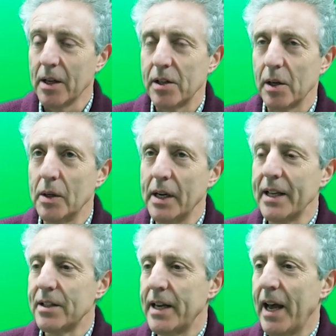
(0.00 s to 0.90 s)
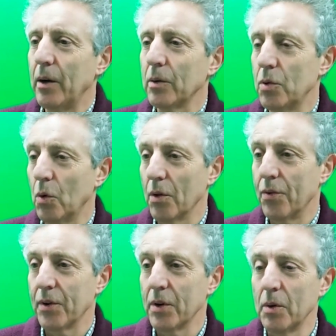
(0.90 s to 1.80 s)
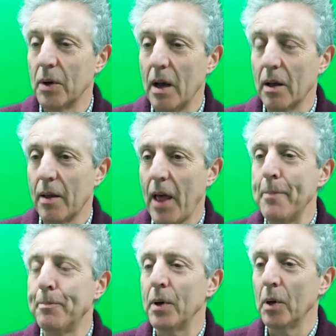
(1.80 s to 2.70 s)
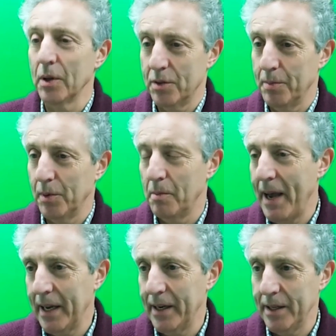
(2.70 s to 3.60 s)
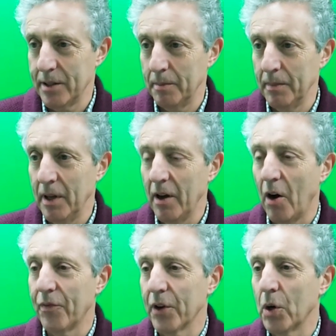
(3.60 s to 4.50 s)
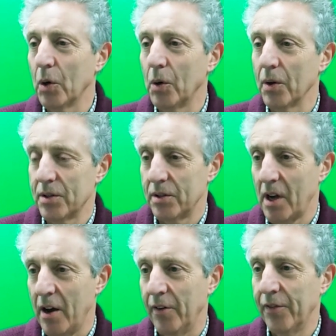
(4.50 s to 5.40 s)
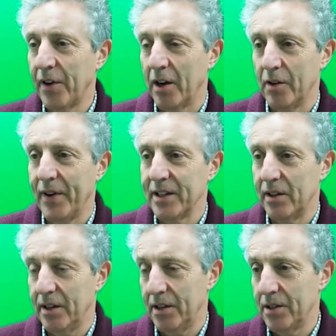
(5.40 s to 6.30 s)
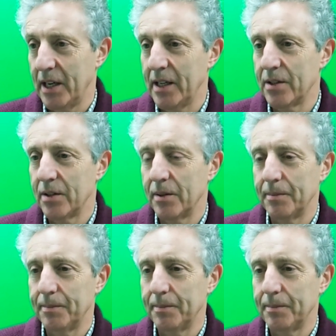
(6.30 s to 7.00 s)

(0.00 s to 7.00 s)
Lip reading: So let's now talk through a plausible mechanism of the cause of cardiovascular disease.